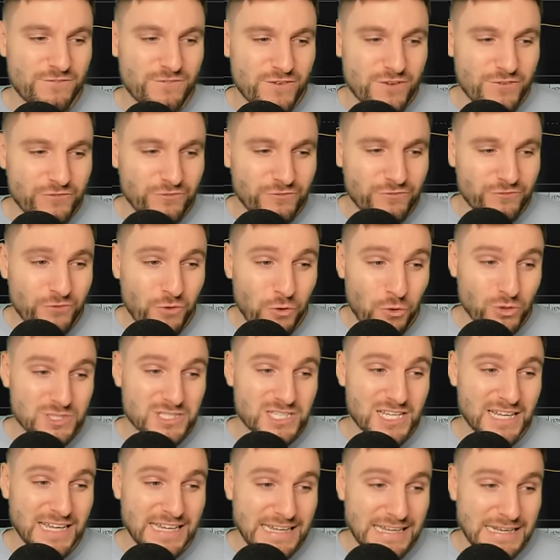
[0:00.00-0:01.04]

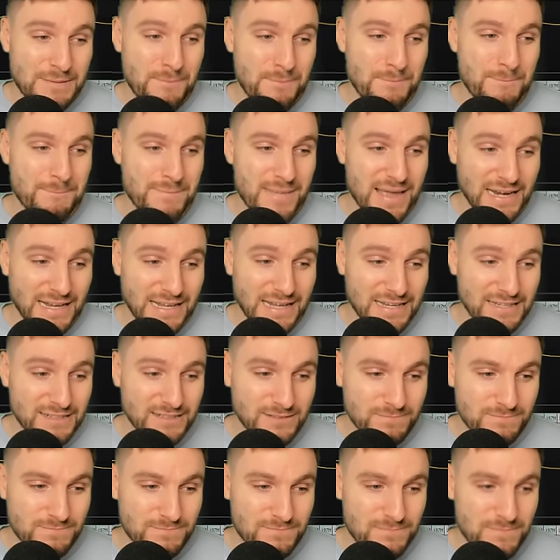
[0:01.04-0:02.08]
fourteen million.
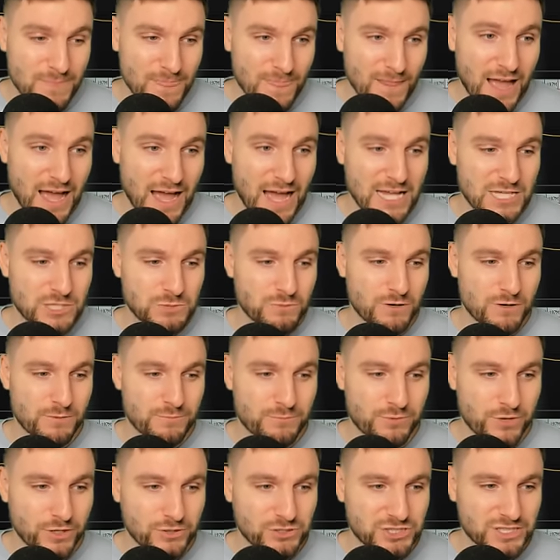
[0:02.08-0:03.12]
As we're
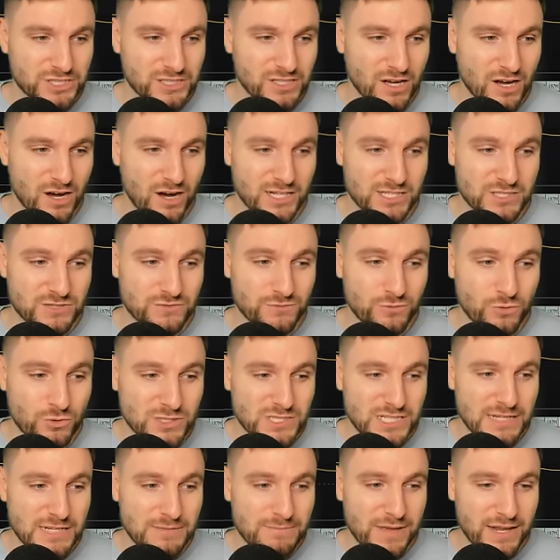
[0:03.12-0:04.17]
approaching the highs,
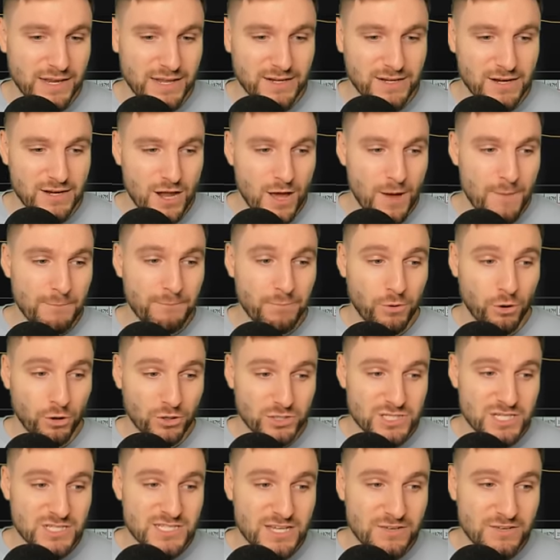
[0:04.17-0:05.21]
fourteen million,
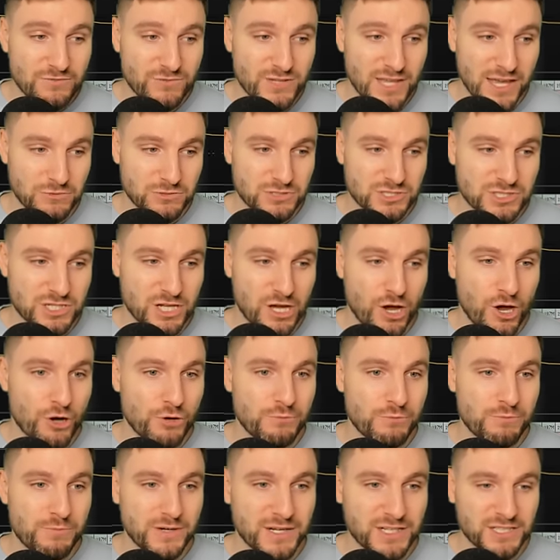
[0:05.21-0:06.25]
positive delta,
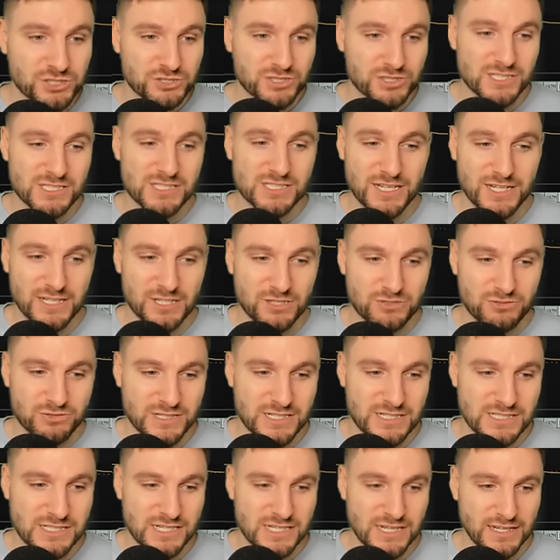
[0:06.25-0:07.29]
open interest
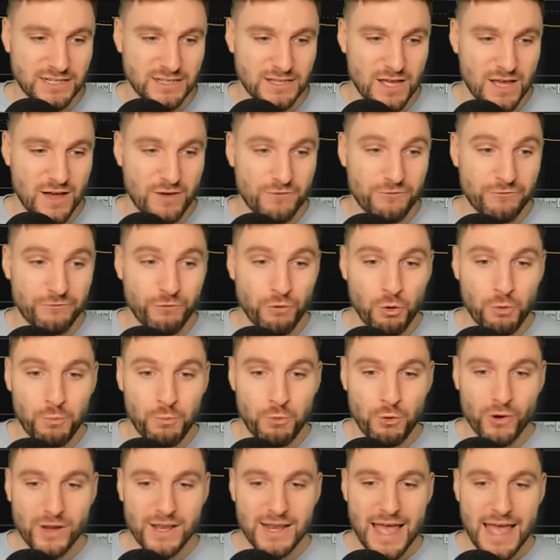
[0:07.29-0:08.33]
increasing, four
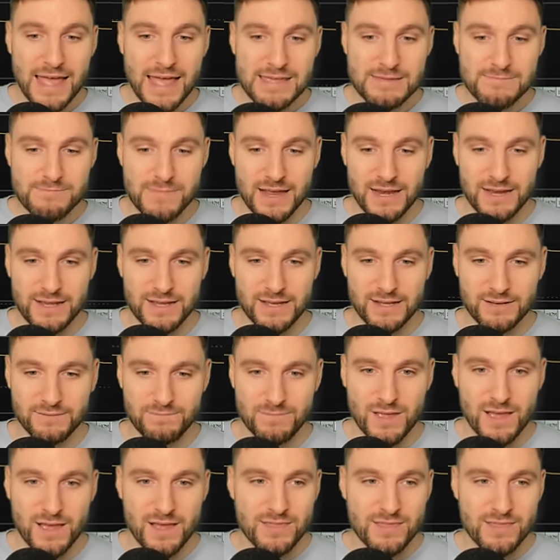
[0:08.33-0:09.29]
point eight million.